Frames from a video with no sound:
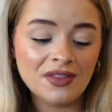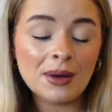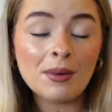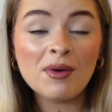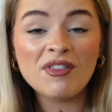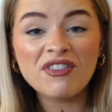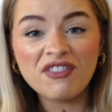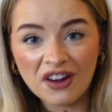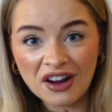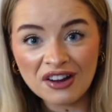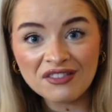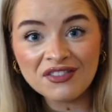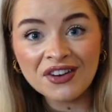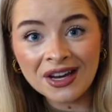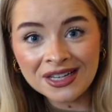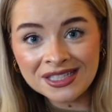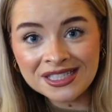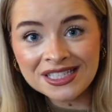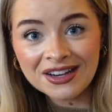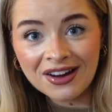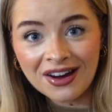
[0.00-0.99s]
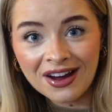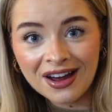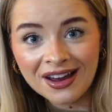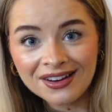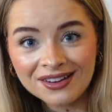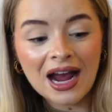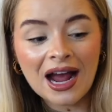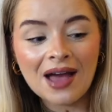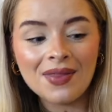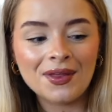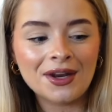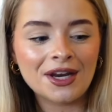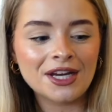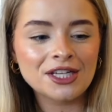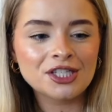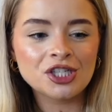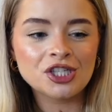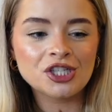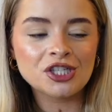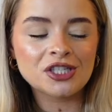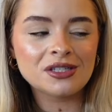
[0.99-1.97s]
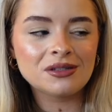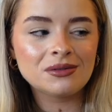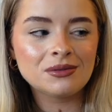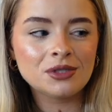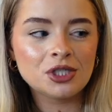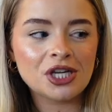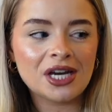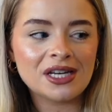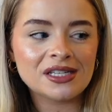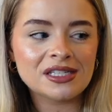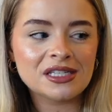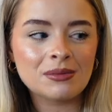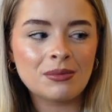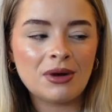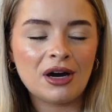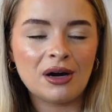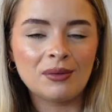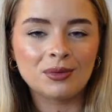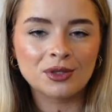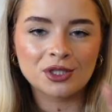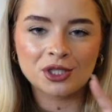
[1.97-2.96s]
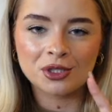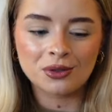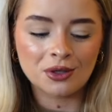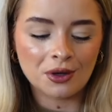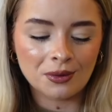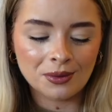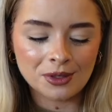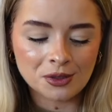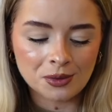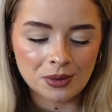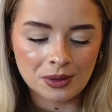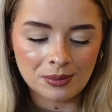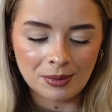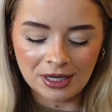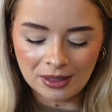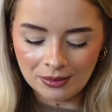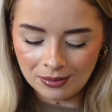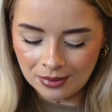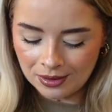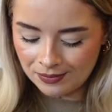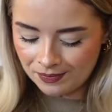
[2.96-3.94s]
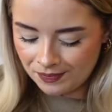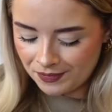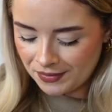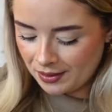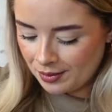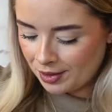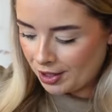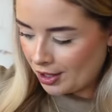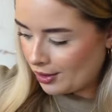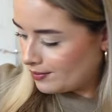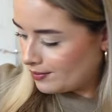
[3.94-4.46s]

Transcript: They were five ninety-nine. And then I just jazzed them up, which I'll go into in a minute, but there we go.